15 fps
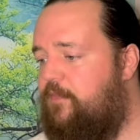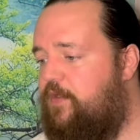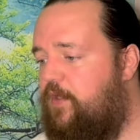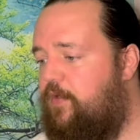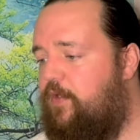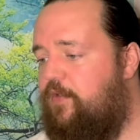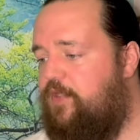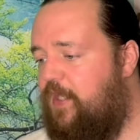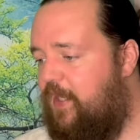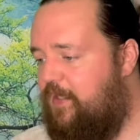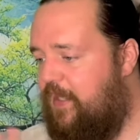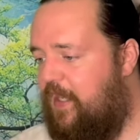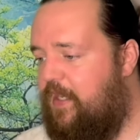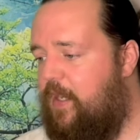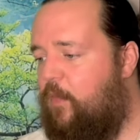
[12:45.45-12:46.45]
So you take
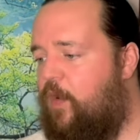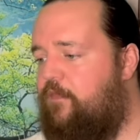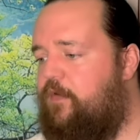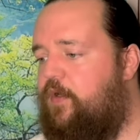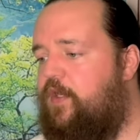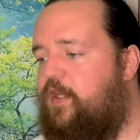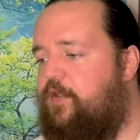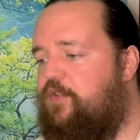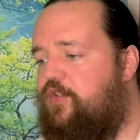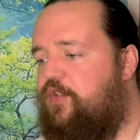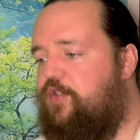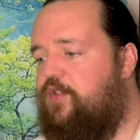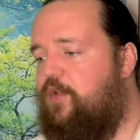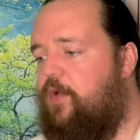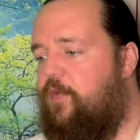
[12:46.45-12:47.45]
that however it hits.
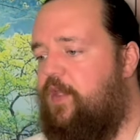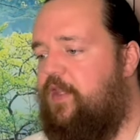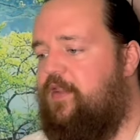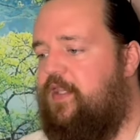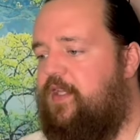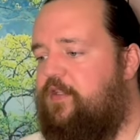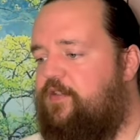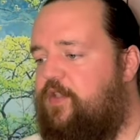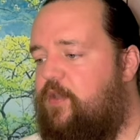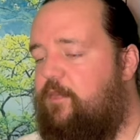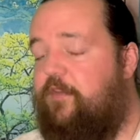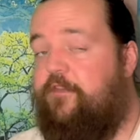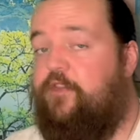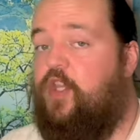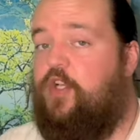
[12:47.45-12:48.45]
Just know that things could
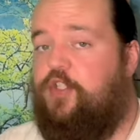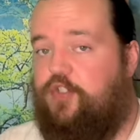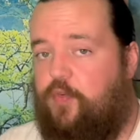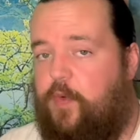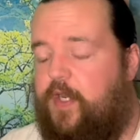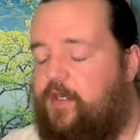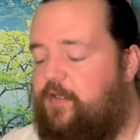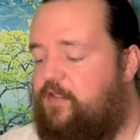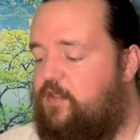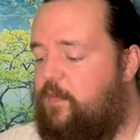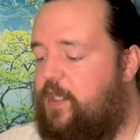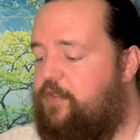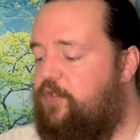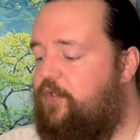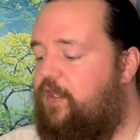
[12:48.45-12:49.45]
be fluctuating,
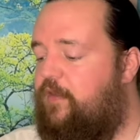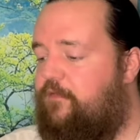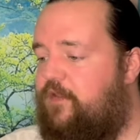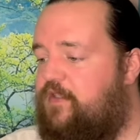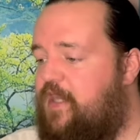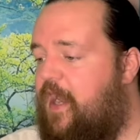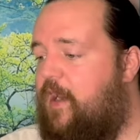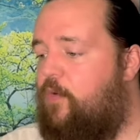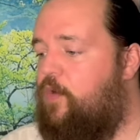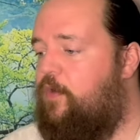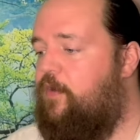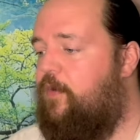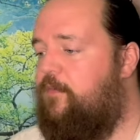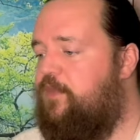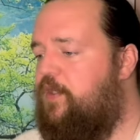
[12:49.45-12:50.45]
especially if a Tower
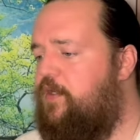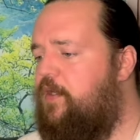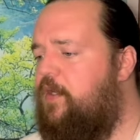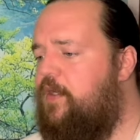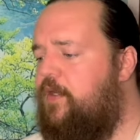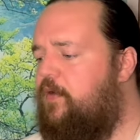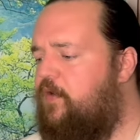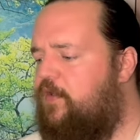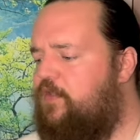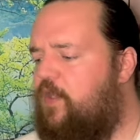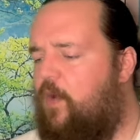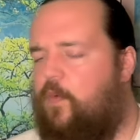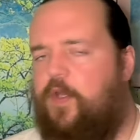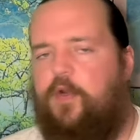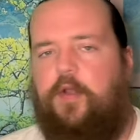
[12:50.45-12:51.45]
comes in. Let's
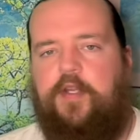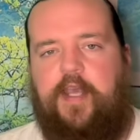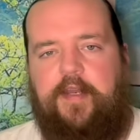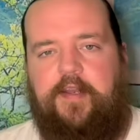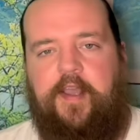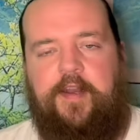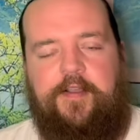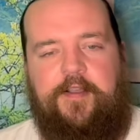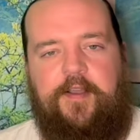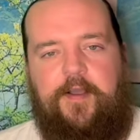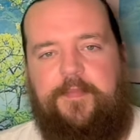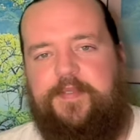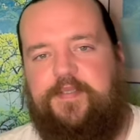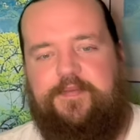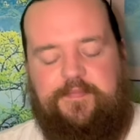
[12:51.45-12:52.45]
go in on that Knight of
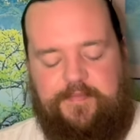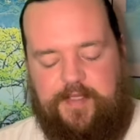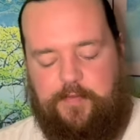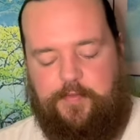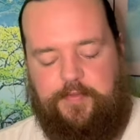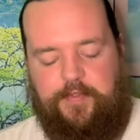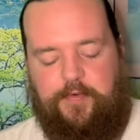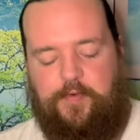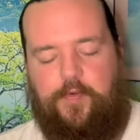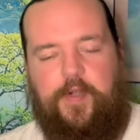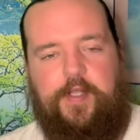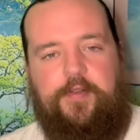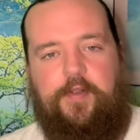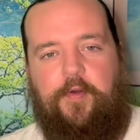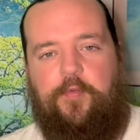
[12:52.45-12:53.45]
Cups. Then we'll do a
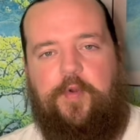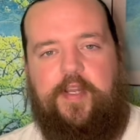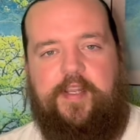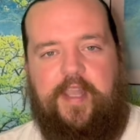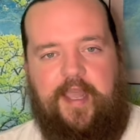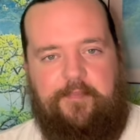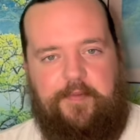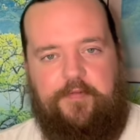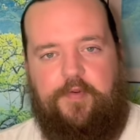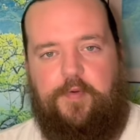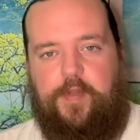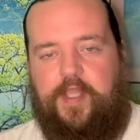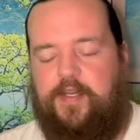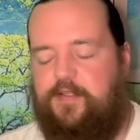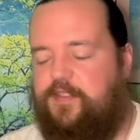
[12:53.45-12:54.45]
quick little recap before
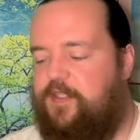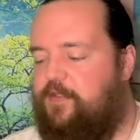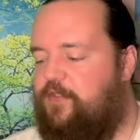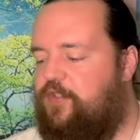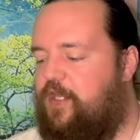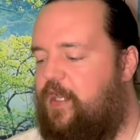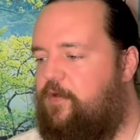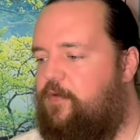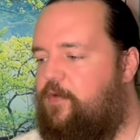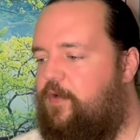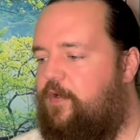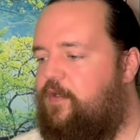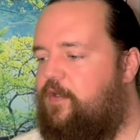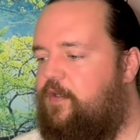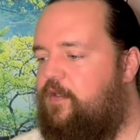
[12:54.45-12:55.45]
we get into the shadow card.